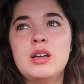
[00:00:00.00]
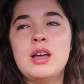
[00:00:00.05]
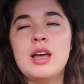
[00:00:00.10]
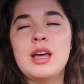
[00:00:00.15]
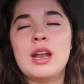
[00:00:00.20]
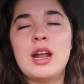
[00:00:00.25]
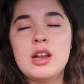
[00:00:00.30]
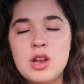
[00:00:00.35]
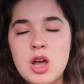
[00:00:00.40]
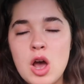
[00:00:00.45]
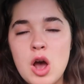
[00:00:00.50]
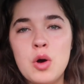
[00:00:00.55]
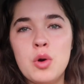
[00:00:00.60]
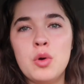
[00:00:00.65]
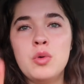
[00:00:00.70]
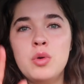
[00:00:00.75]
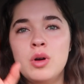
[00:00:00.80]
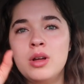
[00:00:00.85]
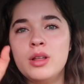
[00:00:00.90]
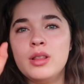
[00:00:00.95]
And I
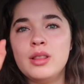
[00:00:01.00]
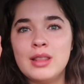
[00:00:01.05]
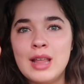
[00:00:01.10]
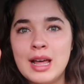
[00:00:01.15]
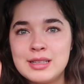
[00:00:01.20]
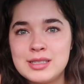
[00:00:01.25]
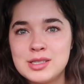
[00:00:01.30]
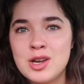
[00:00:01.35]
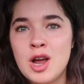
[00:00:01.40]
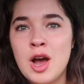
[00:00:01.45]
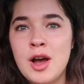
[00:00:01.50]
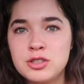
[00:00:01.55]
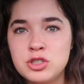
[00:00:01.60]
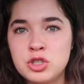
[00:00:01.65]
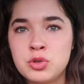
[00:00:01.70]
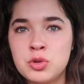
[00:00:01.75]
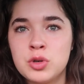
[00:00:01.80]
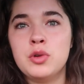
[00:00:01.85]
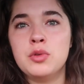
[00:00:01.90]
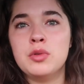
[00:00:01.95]
know that's not
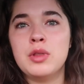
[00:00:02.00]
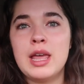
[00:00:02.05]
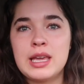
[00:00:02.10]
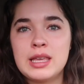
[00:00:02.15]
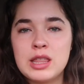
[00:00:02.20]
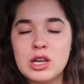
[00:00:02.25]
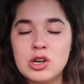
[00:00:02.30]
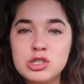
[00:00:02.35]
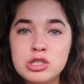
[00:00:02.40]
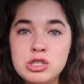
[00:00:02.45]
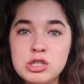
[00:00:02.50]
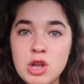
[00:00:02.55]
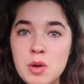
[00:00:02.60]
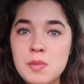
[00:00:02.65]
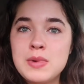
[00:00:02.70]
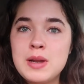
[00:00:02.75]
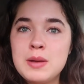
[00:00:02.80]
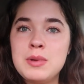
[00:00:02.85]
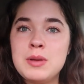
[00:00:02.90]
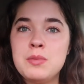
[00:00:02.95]
true. Like, there's
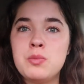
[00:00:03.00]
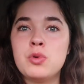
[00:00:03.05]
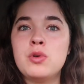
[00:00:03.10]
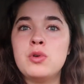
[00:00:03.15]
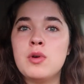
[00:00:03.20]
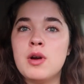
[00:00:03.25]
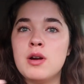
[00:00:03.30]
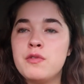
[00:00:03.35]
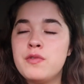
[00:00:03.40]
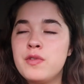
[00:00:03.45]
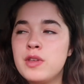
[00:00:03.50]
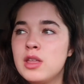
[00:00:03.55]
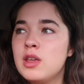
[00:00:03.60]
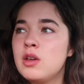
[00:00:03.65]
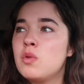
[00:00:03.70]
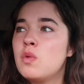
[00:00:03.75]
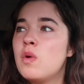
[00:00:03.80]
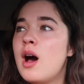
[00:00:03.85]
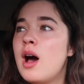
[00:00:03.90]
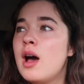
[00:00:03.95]
so many people who are
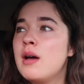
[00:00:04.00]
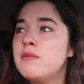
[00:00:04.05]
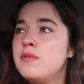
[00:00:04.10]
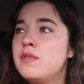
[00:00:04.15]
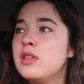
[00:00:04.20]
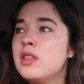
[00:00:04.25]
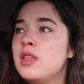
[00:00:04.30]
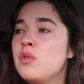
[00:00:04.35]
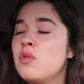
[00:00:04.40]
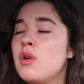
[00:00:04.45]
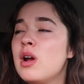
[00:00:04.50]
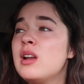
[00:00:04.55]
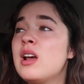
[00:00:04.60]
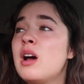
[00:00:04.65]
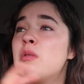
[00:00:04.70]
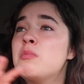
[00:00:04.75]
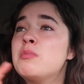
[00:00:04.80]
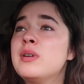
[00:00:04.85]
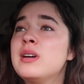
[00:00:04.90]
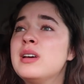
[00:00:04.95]
feeling what I'm feeling right
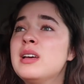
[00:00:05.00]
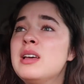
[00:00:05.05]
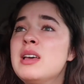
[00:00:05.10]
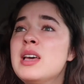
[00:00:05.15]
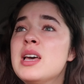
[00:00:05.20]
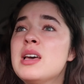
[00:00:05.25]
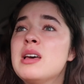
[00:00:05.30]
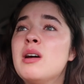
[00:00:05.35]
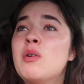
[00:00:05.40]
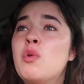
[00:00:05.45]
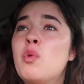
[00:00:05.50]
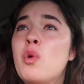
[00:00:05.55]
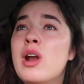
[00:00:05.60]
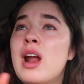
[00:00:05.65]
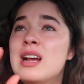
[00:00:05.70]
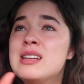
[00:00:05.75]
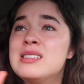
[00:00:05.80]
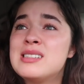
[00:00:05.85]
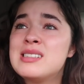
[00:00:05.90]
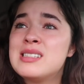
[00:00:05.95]
now, but
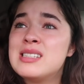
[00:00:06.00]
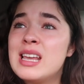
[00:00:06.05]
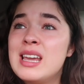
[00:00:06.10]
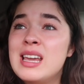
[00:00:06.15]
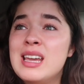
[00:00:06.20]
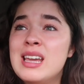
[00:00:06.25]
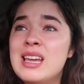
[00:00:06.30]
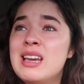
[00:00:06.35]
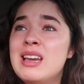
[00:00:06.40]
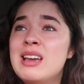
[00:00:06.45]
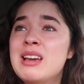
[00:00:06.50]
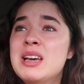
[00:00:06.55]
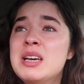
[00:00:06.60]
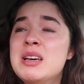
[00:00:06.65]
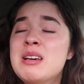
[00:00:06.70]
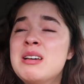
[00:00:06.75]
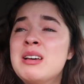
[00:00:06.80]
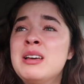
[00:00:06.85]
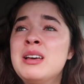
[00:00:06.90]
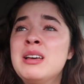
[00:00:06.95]
what I see
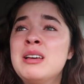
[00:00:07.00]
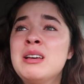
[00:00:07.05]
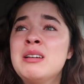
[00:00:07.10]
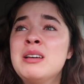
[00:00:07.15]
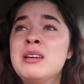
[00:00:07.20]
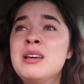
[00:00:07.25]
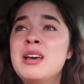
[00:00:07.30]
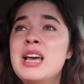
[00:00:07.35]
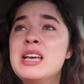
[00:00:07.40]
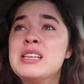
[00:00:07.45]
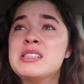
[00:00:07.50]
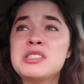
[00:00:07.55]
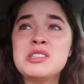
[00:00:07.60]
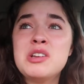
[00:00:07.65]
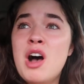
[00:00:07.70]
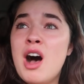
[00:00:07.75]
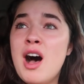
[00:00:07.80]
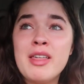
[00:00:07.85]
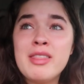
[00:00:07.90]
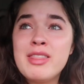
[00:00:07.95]
is
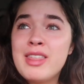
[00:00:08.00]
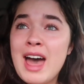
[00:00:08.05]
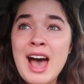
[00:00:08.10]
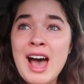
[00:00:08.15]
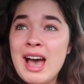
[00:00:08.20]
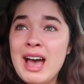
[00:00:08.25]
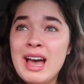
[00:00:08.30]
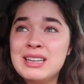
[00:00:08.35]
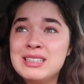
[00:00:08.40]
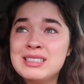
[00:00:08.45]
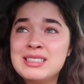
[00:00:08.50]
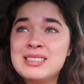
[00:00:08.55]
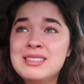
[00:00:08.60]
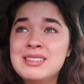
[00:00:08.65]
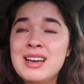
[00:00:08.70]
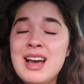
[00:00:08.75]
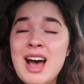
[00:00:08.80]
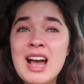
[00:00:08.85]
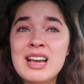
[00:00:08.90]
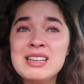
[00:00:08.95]
not that.
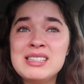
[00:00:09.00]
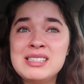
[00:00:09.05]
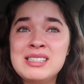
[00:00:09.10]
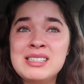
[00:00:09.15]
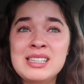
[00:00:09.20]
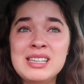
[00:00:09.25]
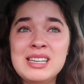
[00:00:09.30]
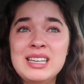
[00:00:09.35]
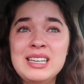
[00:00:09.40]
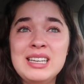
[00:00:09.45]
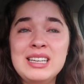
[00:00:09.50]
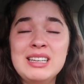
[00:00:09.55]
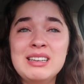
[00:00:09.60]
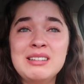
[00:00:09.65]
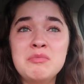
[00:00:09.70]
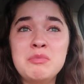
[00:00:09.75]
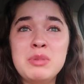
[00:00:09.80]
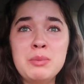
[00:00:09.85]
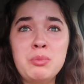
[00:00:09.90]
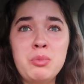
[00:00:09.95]
I
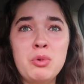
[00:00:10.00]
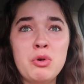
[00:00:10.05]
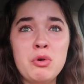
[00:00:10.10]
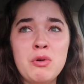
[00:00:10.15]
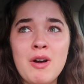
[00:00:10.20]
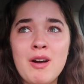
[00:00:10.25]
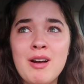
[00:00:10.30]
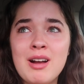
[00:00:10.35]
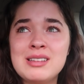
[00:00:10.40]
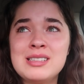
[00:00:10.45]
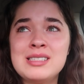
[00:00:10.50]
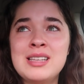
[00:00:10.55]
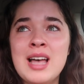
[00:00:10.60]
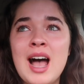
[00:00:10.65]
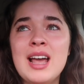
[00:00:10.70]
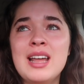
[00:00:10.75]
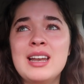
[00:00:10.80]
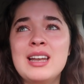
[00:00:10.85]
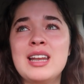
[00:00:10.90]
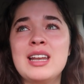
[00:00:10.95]
see people who are
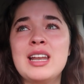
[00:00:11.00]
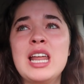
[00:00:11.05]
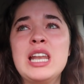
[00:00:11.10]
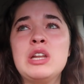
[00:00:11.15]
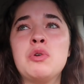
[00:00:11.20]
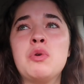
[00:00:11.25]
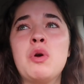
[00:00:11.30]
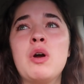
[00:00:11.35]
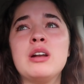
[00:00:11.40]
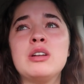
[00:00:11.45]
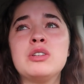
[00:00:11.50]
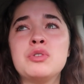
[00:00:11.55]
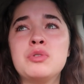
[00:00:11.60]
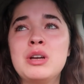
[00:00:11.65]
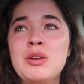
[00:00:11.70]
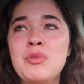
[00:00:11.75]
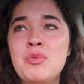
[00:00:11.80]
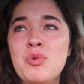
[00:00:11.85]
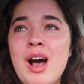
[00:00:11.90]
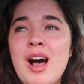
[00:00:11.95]
excited and who are
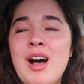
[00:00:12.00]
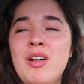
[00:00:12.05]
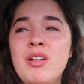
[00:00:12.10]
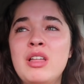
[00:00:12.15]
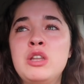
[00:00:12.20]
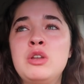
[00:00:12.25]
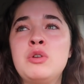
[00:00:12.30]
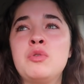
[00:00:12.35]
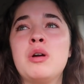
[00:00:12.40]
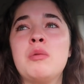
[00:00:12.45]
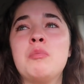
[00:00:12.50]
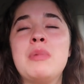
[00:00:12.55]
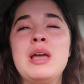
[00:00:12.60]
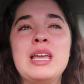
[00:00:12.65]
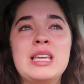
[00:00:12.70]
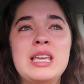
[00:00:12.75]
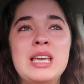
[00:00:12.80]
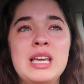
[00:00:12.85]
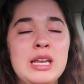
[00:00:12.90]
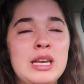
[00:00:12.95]
doing well and who are
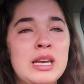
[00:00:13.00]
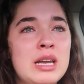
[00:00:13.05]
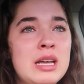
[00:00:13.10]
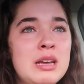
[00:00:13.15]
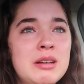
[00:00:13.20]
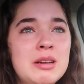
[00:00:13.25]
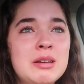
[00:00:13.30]
making